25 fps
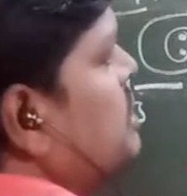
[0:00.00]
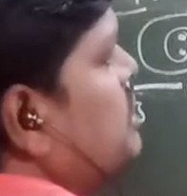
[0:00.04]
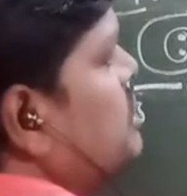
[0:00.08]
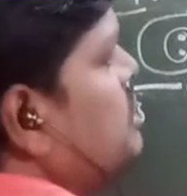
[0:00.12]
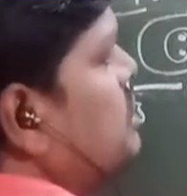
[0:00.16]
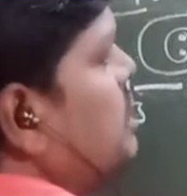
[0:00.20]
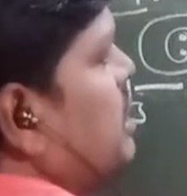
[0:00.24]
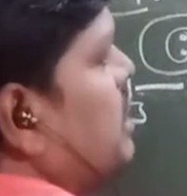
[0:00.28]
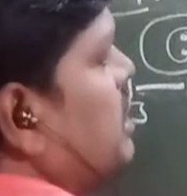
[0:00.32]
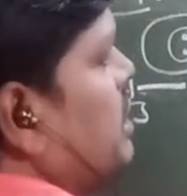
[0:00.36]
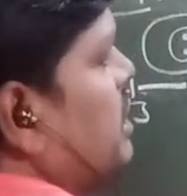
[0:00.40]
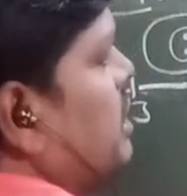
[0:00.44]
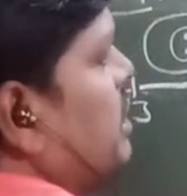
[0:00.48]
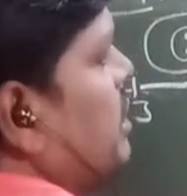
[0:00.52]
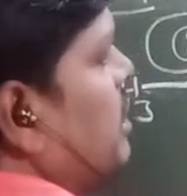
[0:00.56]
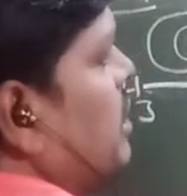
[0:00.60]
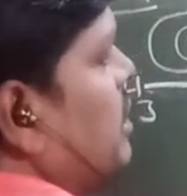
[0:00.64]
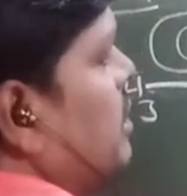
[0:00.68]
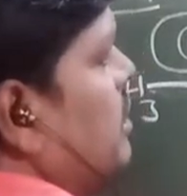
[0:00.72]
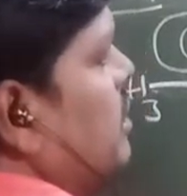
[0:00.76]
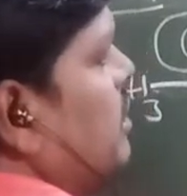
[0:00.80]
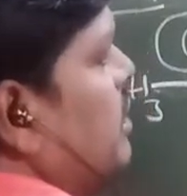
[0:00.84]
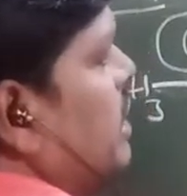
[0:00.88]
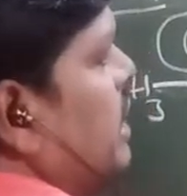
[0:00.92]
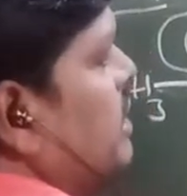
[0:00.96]
initially.
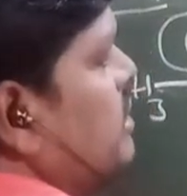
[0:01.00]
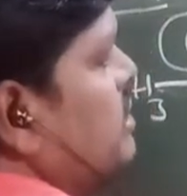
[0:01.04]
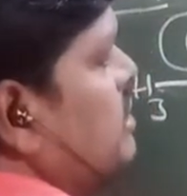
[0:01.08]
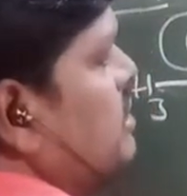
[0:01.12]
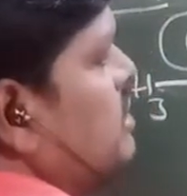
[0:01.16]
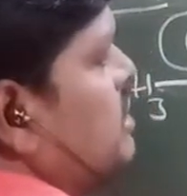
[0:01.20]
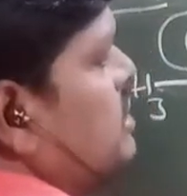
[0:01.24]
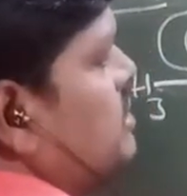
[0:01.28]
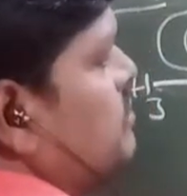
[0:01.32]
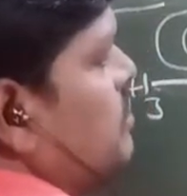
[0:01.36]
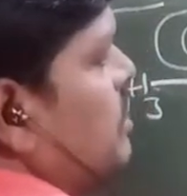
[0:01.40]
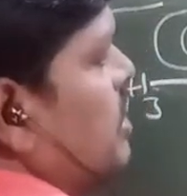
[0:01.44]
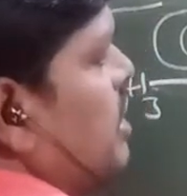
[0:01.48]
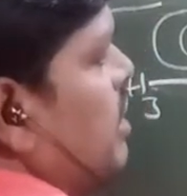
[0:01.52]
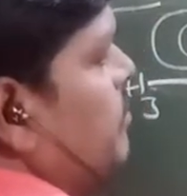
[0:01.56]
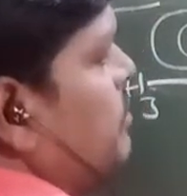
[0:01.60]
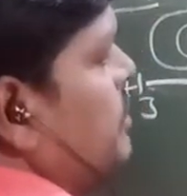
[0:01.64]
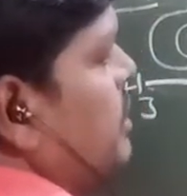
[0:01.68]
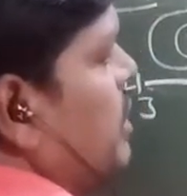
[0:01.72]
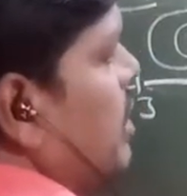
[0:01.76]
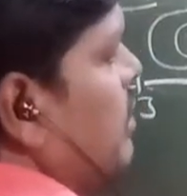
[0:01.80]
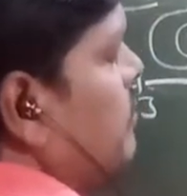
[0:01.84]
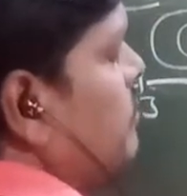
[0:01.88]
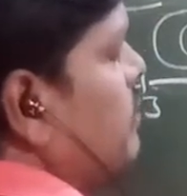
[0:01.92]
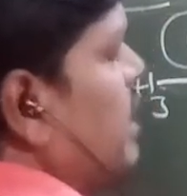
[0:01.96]
Right, this is one of
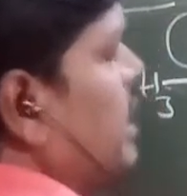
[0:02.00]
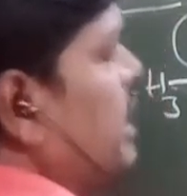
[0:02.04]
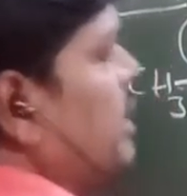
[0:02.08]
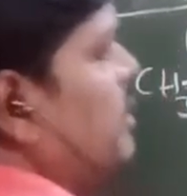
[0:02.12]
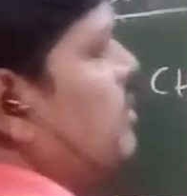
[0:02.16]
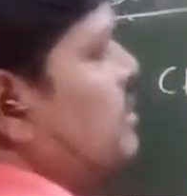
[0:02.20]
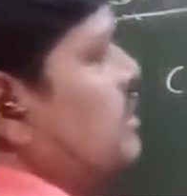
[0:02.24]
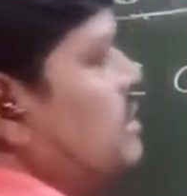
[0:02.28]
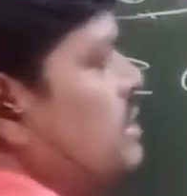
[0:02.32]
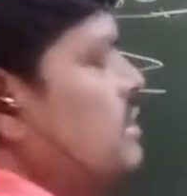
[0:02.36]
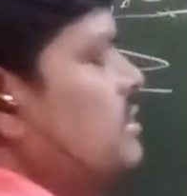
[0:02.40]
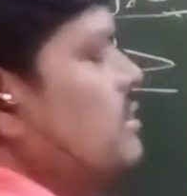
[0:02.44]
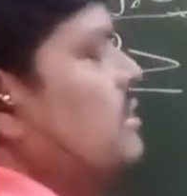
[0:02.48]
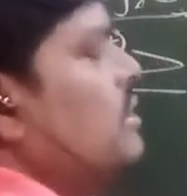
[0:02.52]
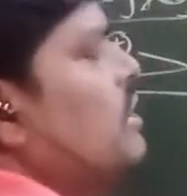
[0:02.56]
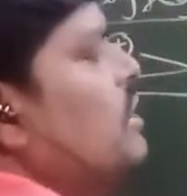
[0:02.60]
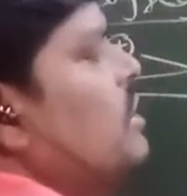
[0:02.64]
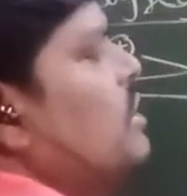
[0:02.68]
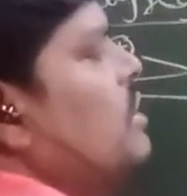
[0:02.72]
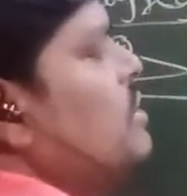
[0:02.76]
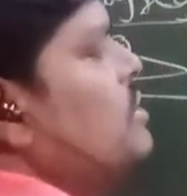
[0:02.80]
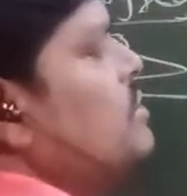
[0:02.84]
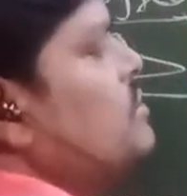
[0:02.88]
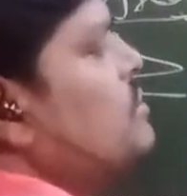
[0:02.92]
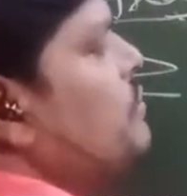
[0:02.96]
the alpha hydrogen.
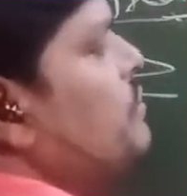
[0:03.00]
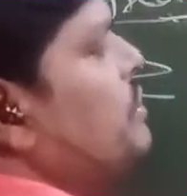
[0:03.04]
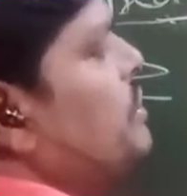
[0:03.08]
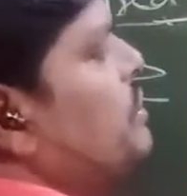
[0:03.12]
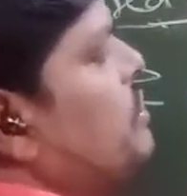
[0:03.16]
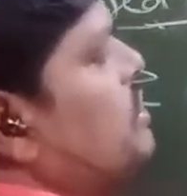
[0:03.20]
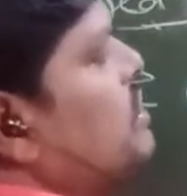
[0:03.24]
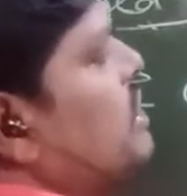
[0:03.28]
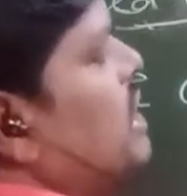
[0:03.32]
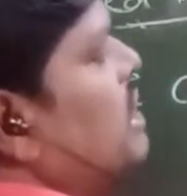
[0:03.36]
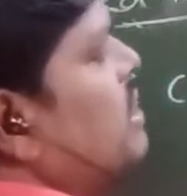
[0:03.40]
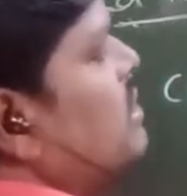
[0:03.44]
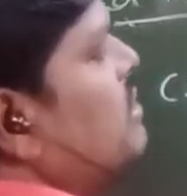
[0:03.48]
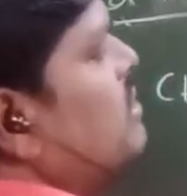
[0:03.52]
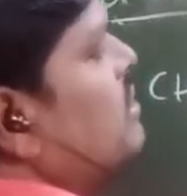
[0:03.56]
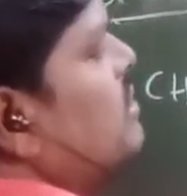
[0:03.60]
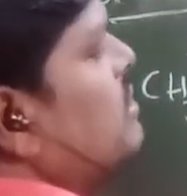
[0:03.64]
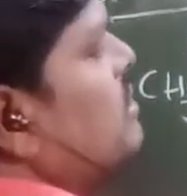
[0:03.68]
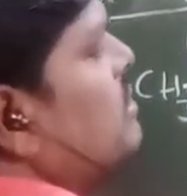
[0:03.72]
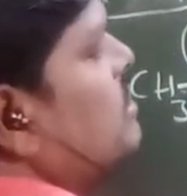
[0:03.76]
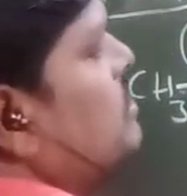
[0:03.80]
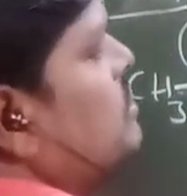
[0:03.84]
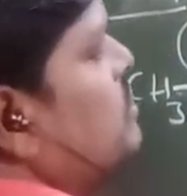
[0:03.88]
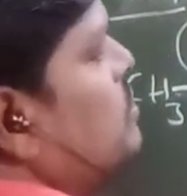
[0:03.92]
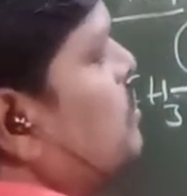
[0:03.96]
So we know that.
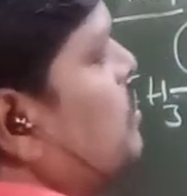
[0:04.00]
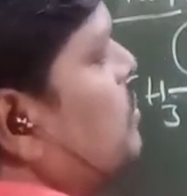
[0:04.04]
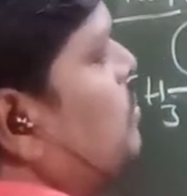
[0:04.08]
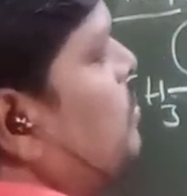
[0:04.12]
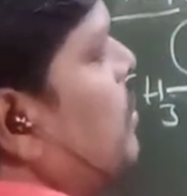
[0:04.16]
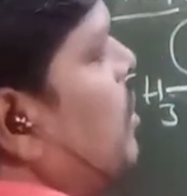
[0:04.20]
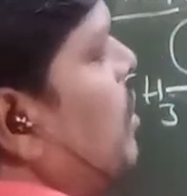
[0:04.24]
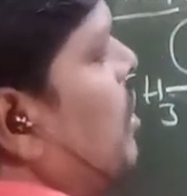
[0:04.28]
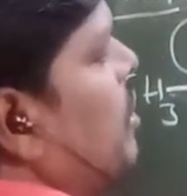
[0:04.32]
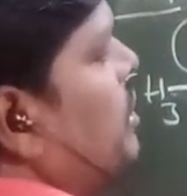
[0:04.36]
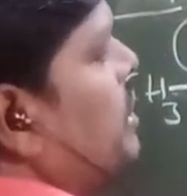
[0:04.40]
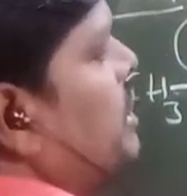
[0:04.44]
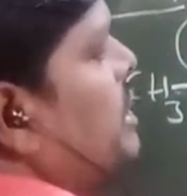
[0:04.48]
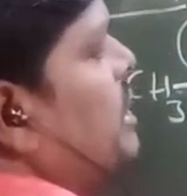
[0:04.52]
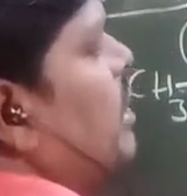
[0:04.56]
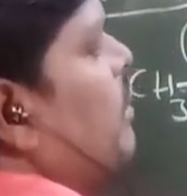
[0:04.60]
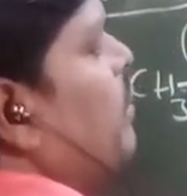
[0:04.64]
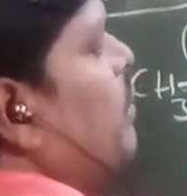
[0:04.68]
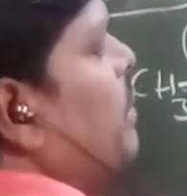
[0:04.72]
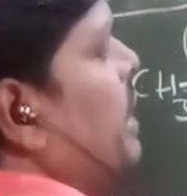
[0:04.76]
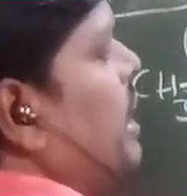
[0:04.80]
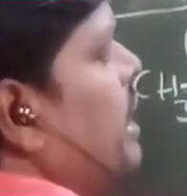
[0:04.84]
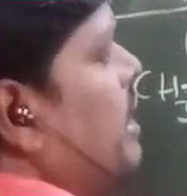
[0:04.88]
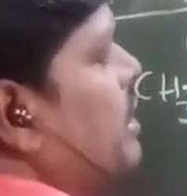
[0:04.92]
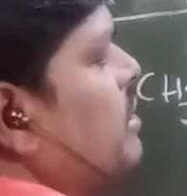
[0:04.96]
So bond
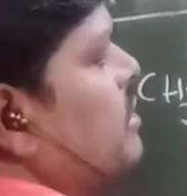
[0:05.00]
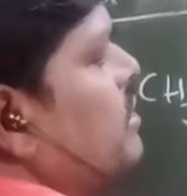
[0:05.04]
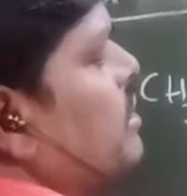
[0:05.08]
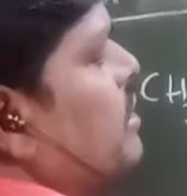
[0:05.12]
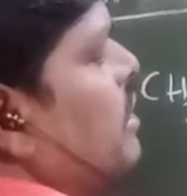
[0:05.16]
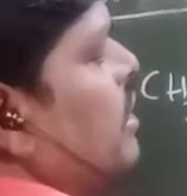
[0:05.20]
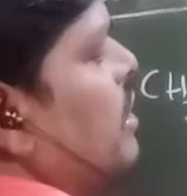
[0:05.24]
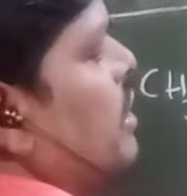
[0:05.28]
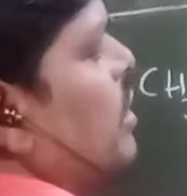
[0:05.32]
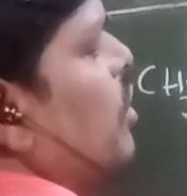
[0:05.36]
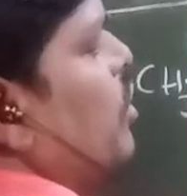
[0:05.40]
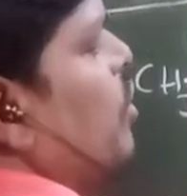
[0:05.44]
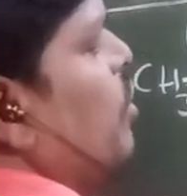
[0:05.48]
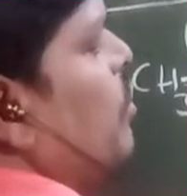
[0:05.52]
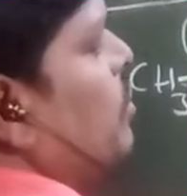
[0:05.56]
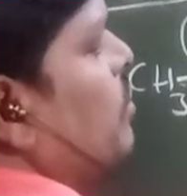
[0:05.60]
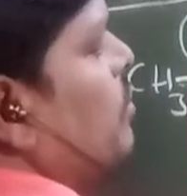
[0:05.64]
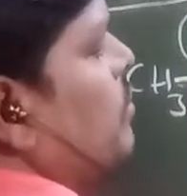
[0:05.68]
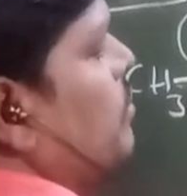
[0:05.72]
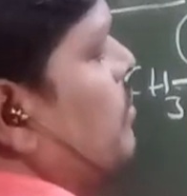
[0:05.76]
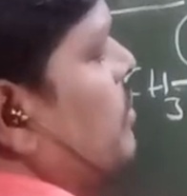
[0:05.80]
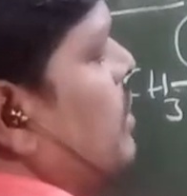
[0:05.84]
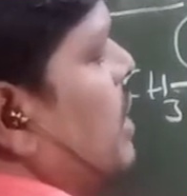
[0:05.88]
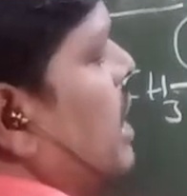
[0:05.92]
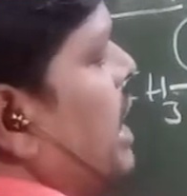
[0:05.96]
here break.
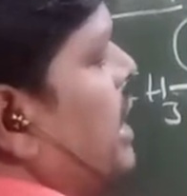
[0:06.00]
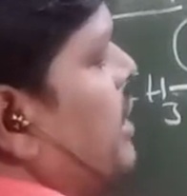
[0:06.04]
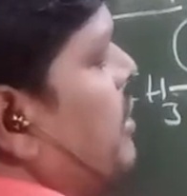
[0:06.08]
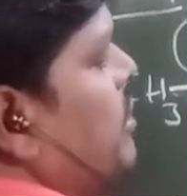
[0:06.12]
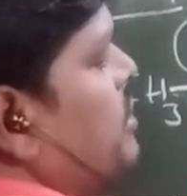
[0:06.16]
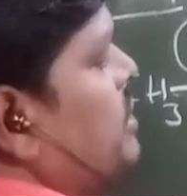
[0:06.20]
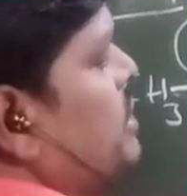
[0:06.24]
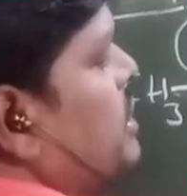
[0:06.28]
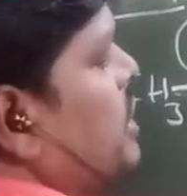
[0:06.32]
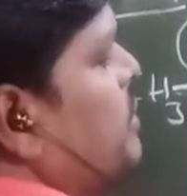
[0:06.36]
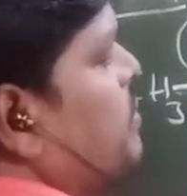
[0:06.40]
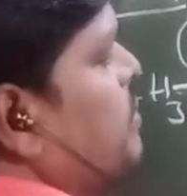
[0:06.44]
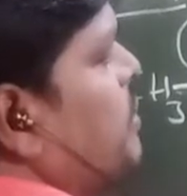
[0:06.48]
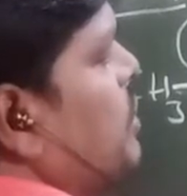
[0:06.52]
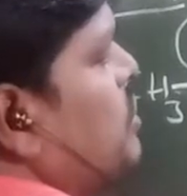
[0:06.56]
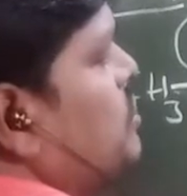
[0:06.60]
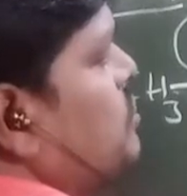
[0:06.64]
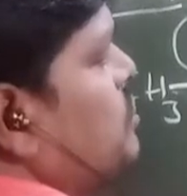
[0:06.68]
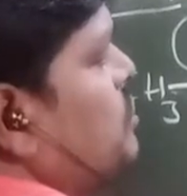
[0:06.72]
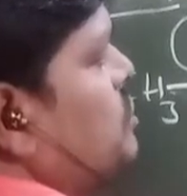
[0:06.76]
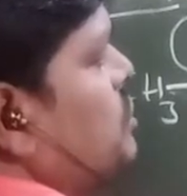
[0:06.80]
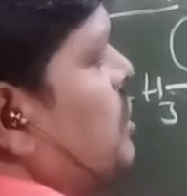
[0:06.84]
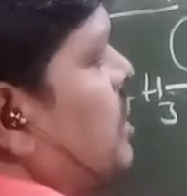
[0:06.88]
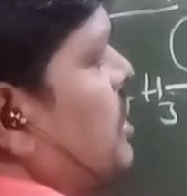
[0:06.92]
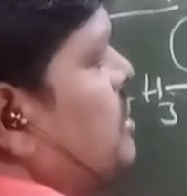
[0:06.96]
Now hydrogen get
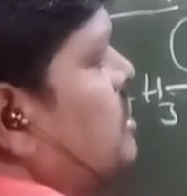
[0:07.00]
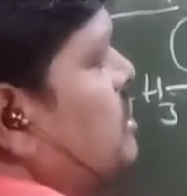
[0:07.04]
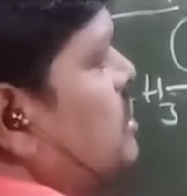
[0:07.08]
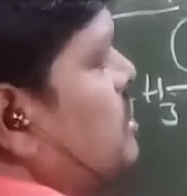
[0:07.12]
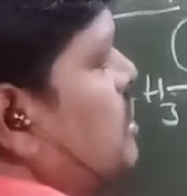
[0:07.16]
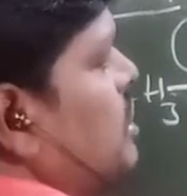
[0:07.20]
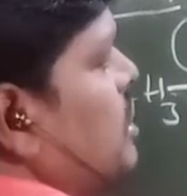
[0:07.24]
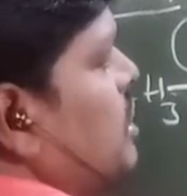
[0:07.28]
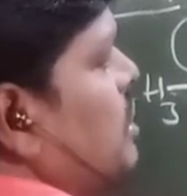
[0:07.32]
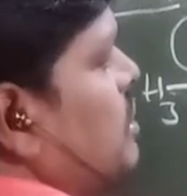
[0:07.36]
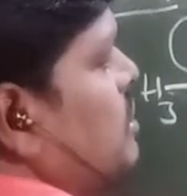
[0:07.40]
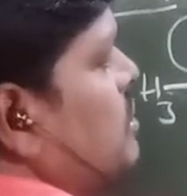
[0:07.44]
positive charge.